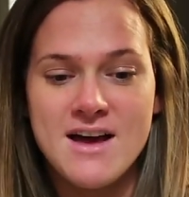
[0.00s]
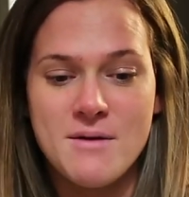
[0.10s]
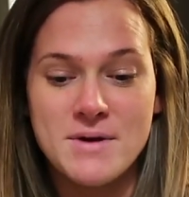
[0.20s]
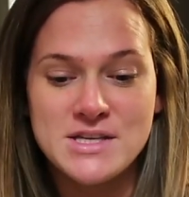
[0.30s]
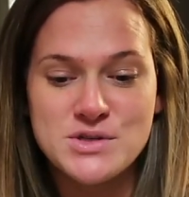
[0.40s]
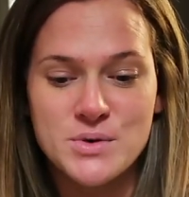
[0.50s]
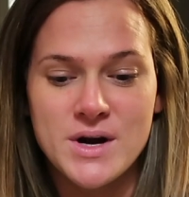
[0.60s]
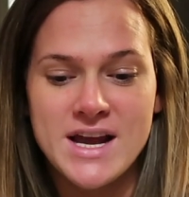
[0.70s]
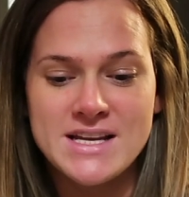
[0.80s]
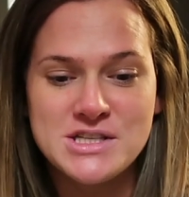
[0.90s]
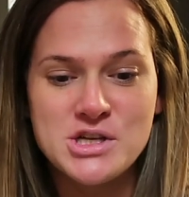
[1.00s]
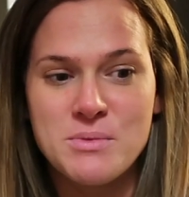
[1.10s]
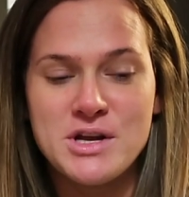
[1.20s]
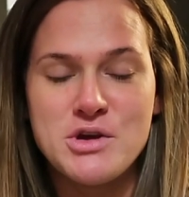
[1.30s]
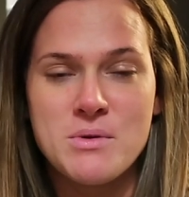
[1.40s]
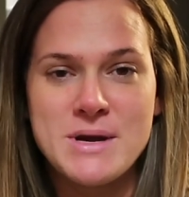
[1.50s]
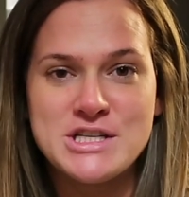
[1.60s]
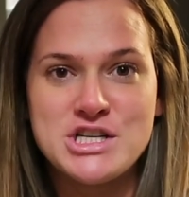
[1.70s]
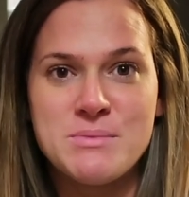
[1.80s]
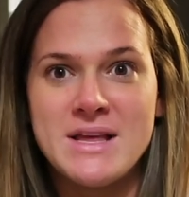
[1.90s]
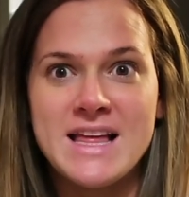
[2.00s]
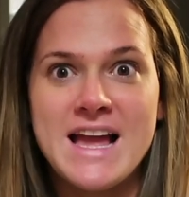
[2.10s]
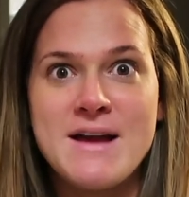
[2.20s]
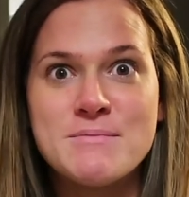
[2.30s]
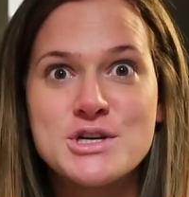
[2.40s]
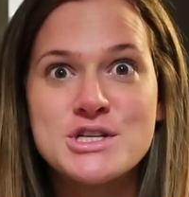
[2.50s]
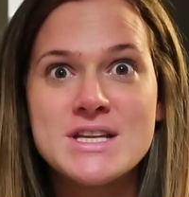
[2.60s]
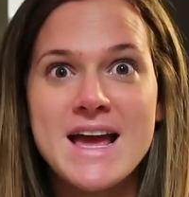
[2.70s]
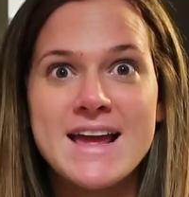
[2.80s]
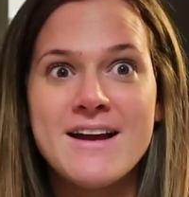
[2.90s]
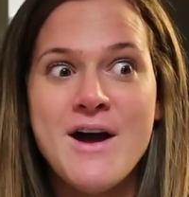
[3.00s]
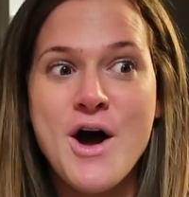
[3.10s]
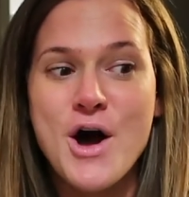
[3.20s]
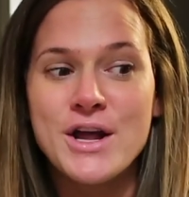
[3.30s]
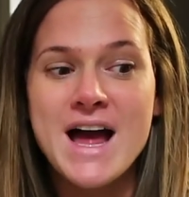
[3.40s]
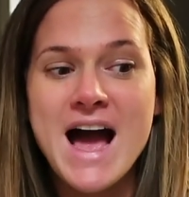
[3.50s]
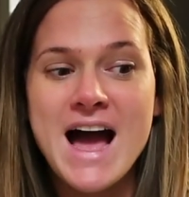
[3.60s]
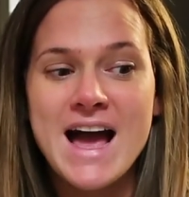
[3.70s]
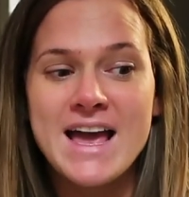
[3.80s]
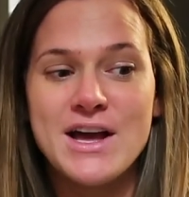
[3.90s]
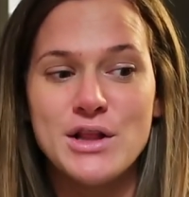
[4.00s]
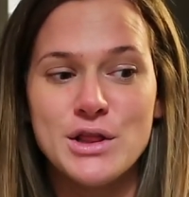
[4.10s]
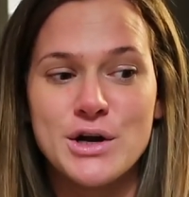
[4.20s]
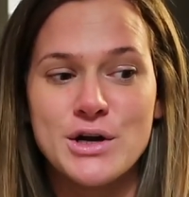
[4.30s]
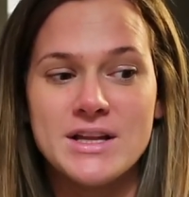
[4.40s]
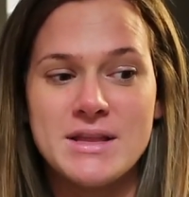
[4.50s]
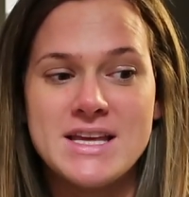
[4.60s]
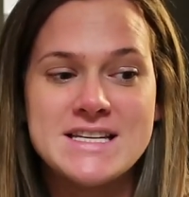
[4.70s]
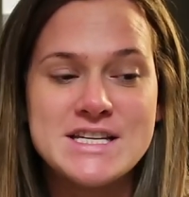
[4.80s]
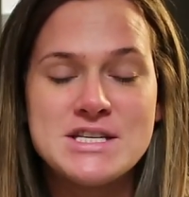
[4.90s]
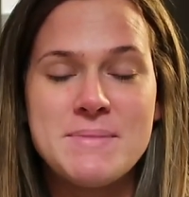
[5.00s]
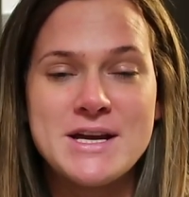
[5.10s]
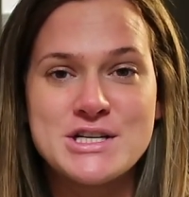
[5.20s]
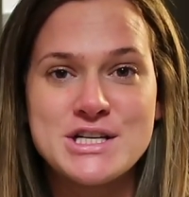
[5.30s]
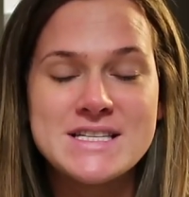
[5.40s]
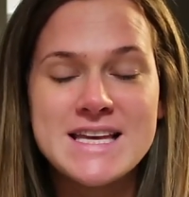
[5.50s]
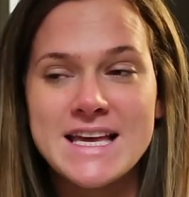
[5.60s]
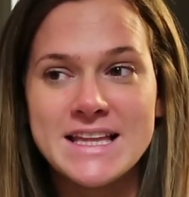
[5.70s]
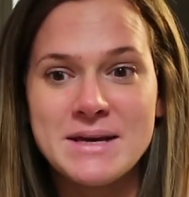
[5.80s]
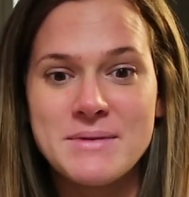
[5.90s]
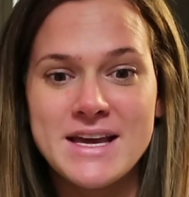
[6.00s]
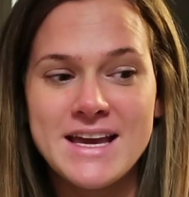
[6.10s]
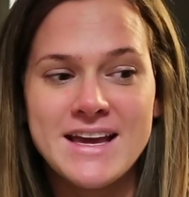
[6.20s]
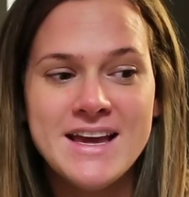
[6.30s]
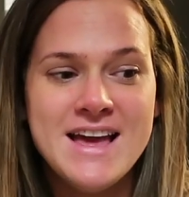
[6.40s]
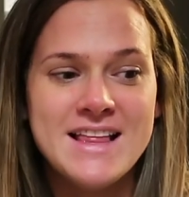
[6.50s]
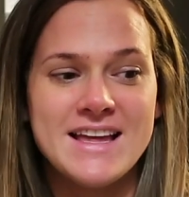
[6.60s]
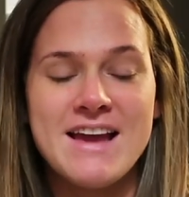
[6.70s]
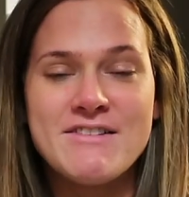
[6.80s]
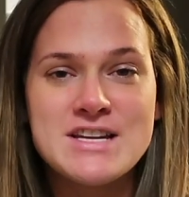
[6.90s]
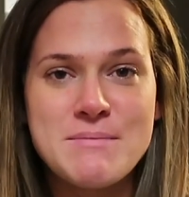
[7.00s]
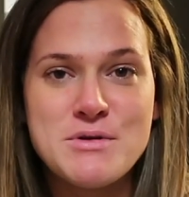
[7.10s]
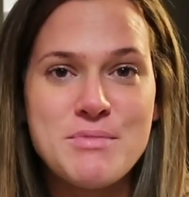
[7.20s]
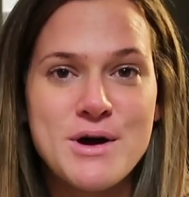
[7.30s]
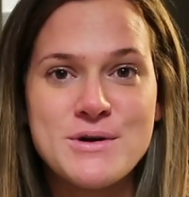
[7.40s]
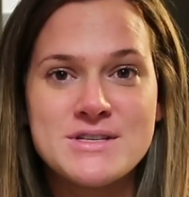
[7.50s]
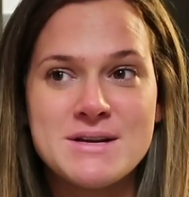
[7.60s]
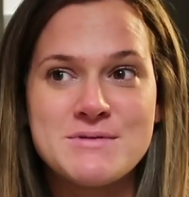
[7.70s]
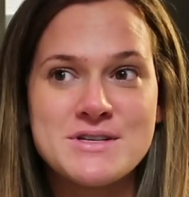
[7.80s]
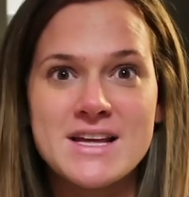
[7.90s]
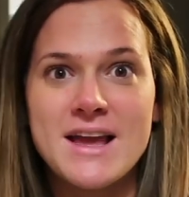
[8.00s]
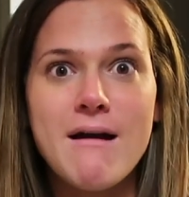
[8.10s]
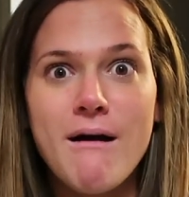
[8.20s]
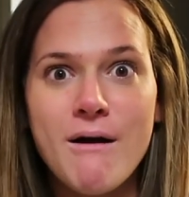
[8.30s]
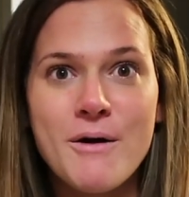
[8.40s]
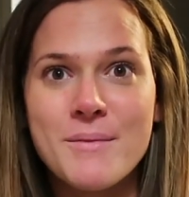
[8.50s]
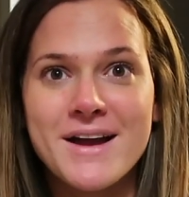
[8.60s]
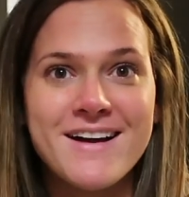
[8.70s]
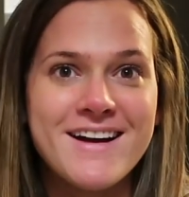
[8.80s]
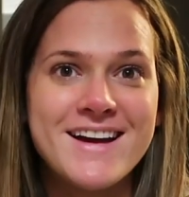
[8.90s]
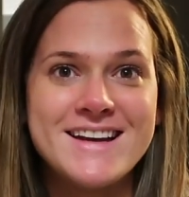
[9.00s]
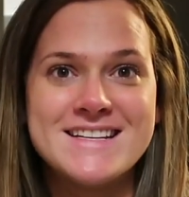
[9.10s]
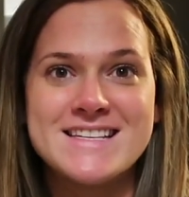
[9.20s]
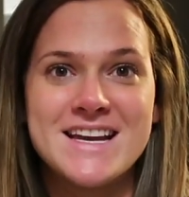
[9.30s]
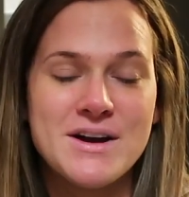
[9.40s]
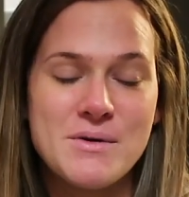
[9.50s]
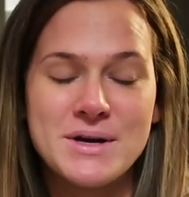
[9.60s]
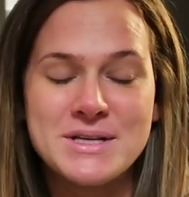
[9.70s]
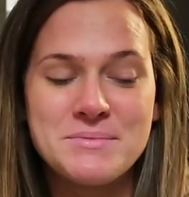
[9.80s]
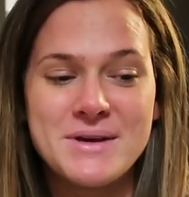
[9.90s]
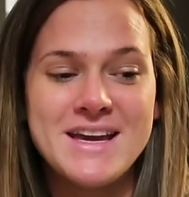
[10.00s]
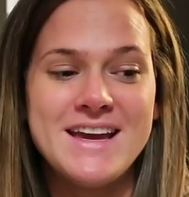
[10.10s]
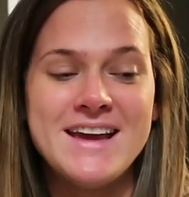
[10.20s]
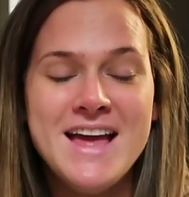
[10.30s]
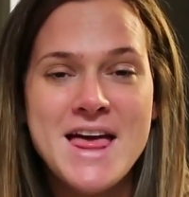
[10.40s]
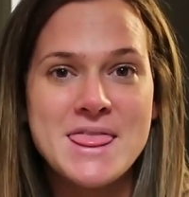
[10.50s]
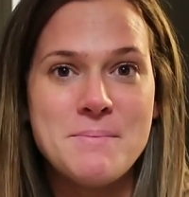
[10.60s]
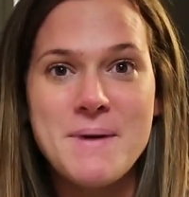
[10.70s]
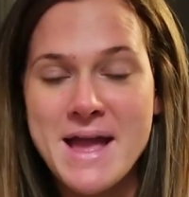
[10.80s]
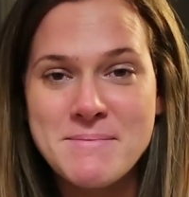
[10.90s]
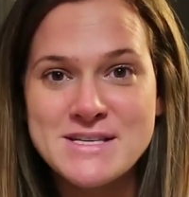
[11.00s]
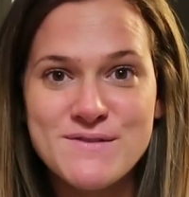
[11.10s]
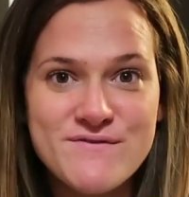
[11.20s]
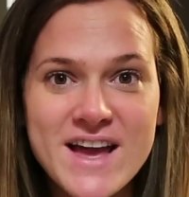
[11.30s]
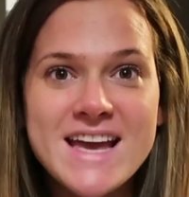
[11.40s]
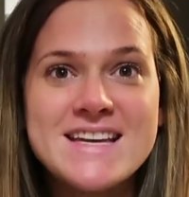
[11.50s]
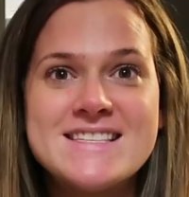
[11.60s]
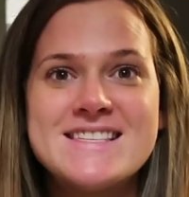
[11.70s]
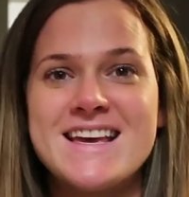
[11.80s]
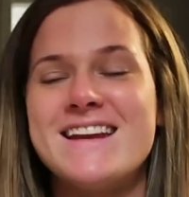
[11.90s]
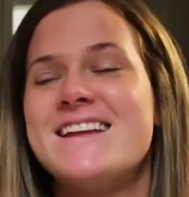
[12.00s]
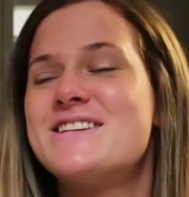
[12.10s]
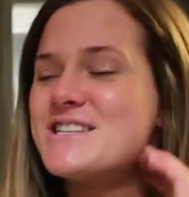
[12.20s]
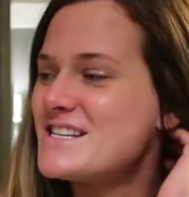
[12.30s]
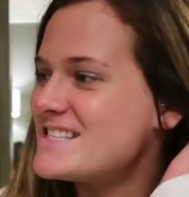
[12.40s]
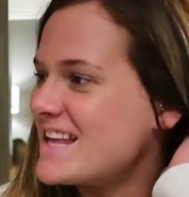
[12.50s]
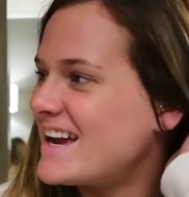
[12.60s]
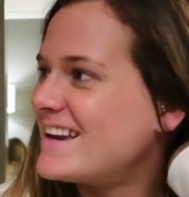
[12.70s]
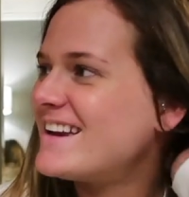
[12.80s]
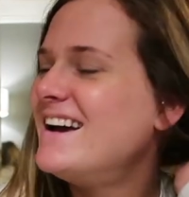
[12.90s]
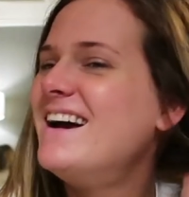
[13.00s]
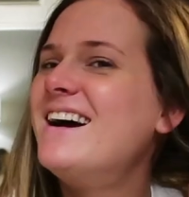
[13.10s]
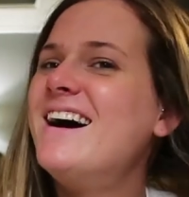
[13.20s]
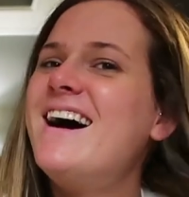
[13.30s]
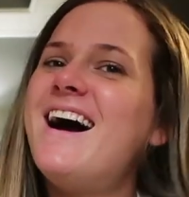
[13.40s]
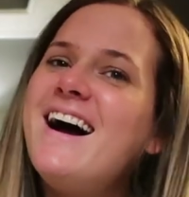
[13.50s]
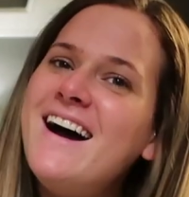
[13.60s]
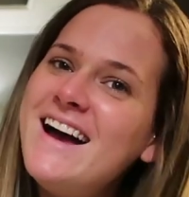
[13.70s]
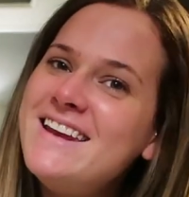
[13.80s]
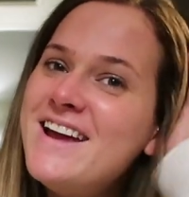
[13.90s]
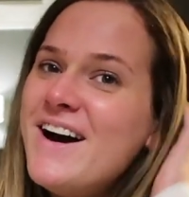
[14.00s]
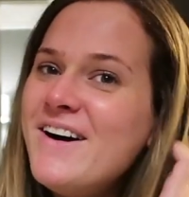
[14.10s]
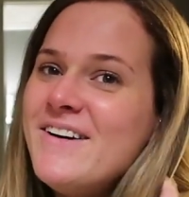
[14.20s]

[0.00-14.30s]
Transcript: on my story and so many of you were messaging me like I'm just like on high alert, like the anticipation is killing me, like every time you post I'm just like, oh my god, is it going to be the baby's face? And it's just like, I know.